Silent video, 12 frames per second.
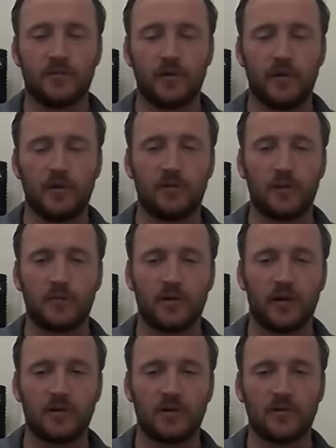funny enough, I was
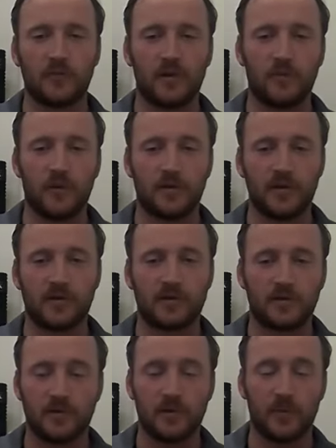talking to someone about
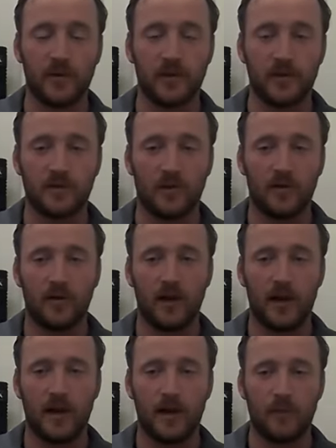this a couple of days ago.
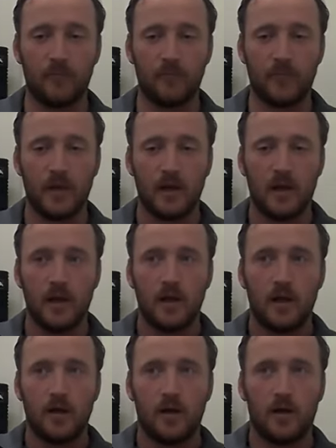Um,
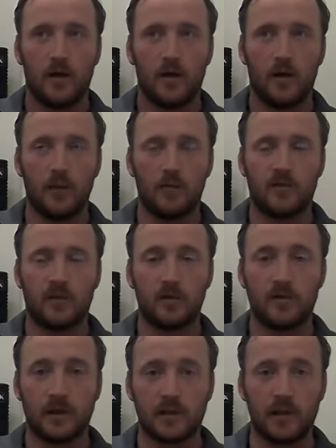I was here
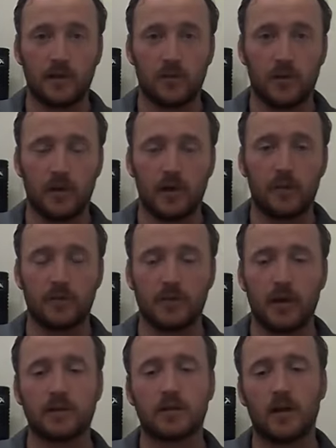at the clinic one day. I was
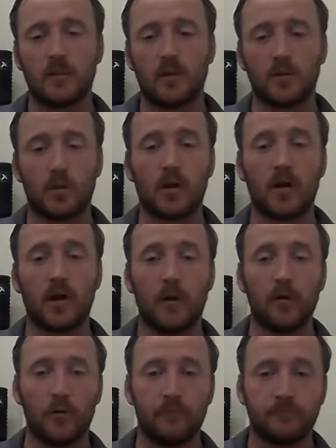at the time I was working on my
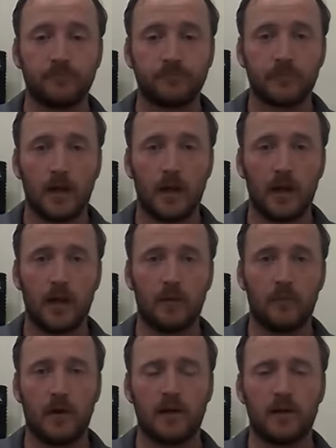own,
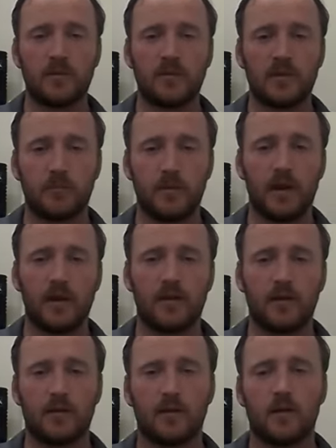um, and I was
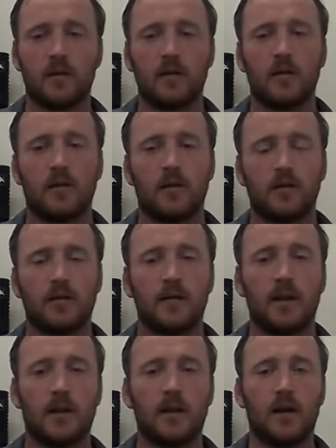debating
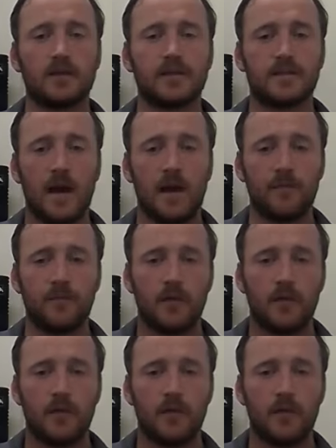taking on staff.